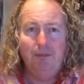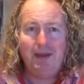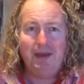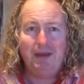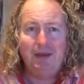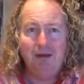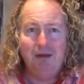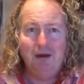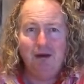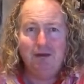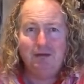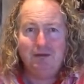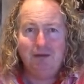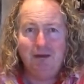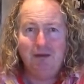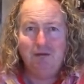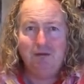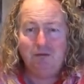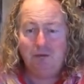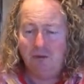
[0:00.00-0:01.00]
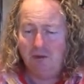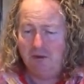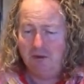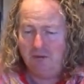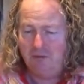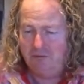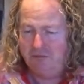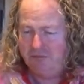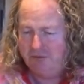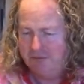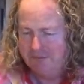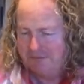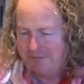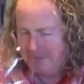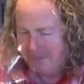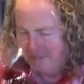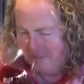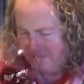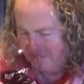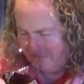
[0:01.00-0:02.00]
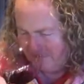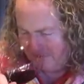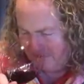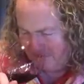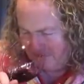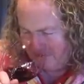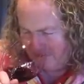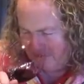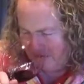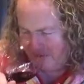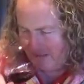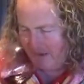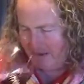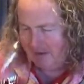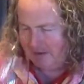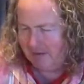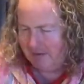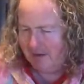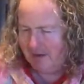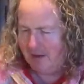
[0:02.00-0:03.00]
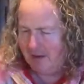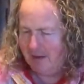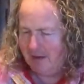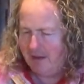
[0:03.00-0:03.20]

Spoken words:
back in 1912. and